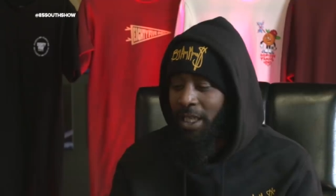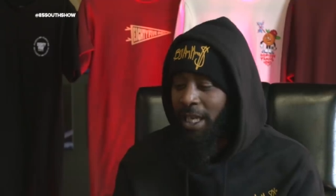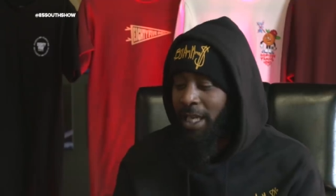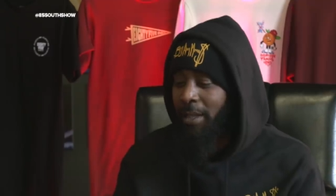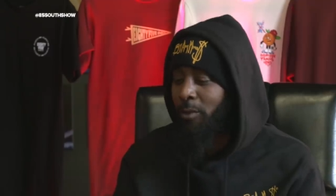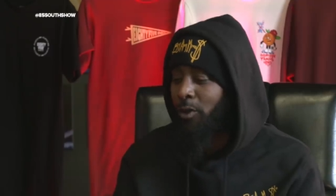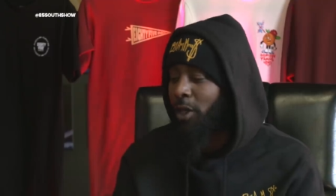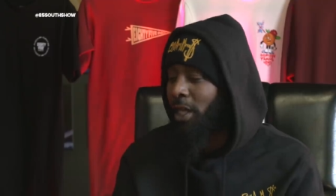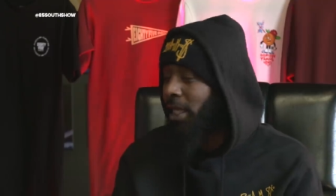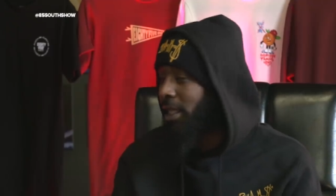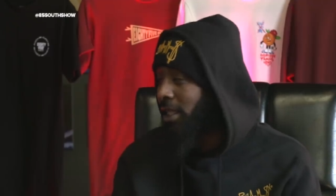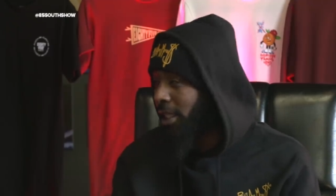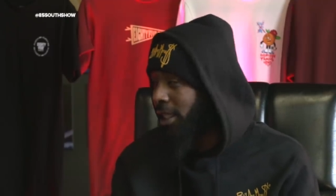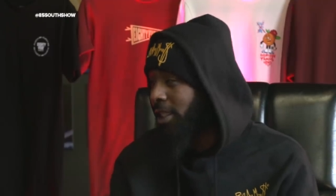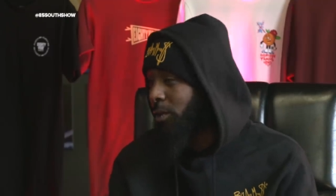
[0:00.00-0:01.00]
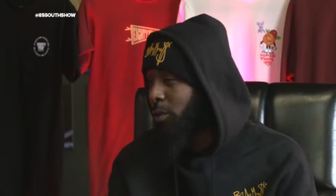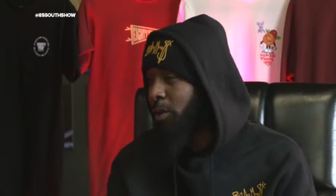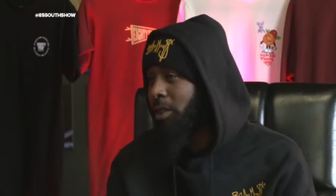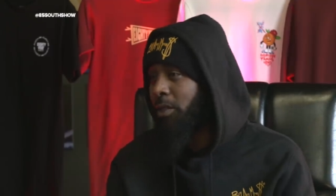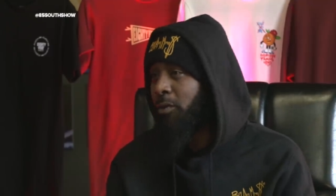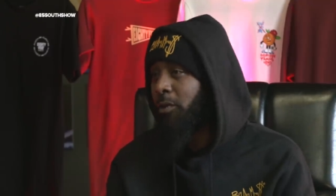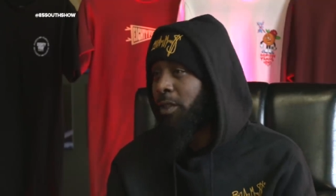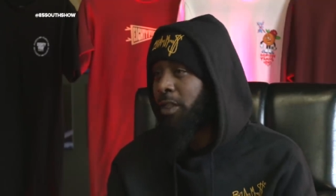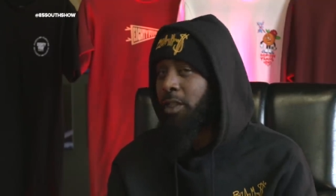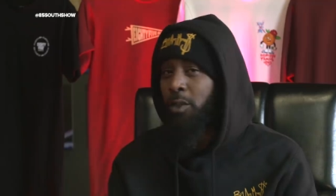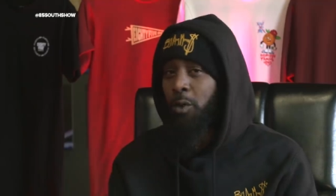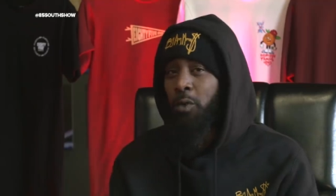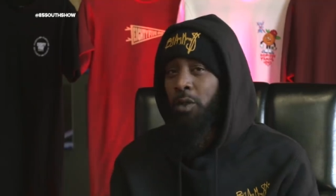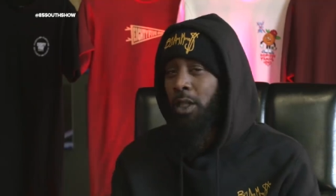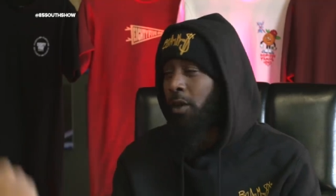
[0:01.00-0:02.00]
time trying to guess what the fuck
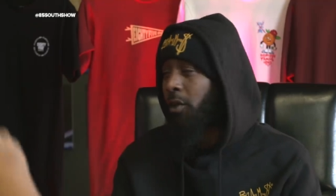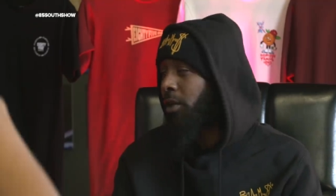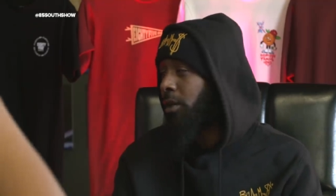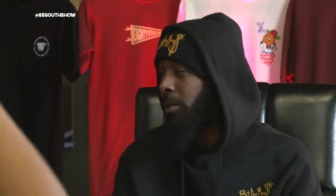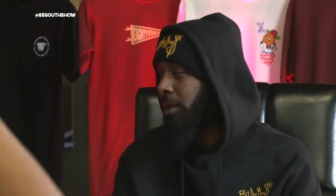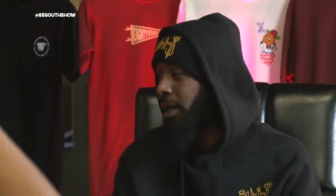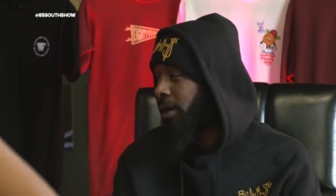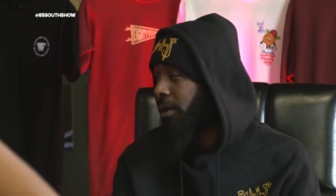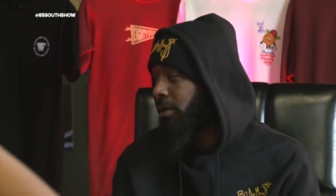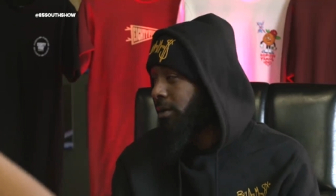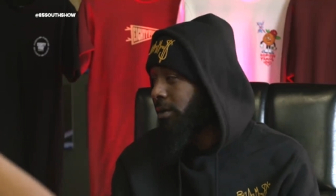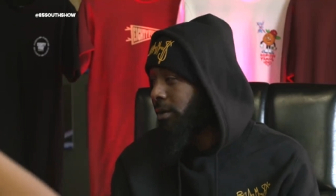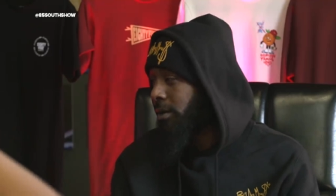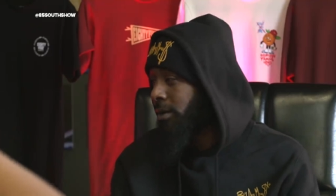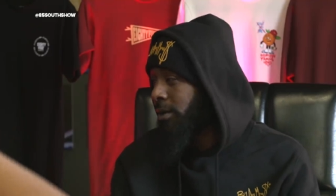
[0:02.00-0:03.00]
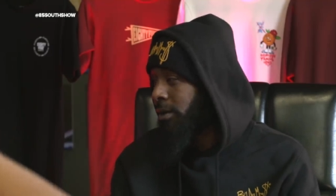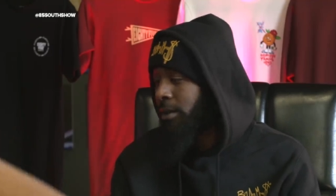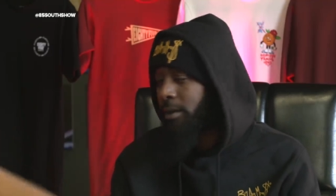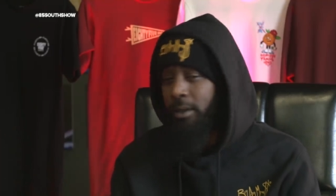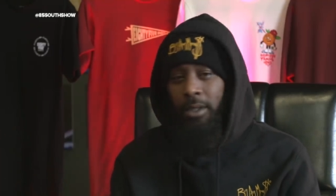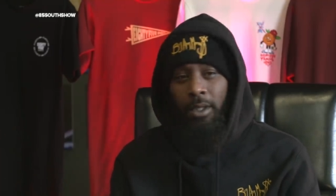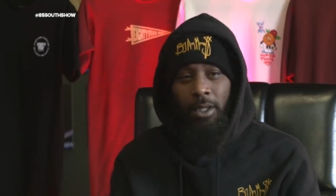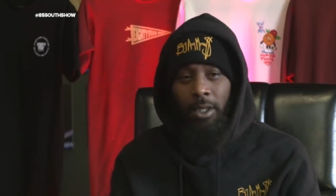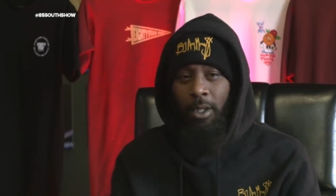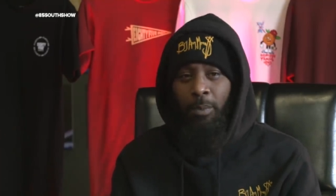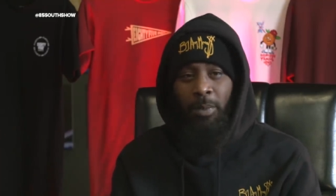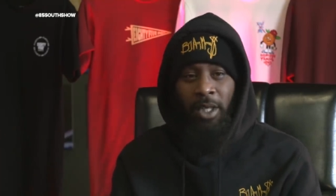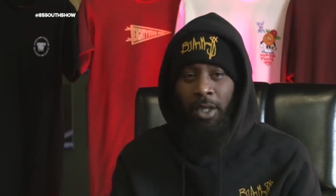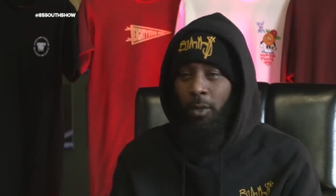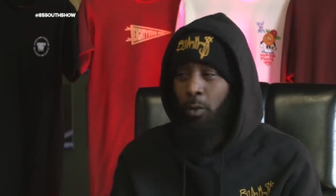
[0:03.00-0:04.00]
you talking about. It be